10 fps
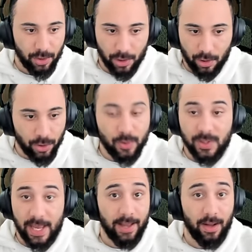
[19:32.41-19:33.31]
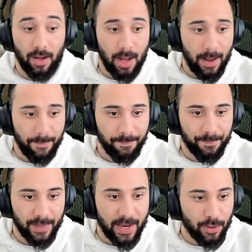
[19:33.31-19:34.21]
You're gonna lose that. Um,
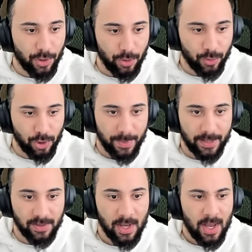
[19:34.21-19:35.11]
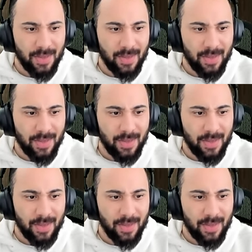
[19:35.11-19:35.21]
and you're going to lose your beds.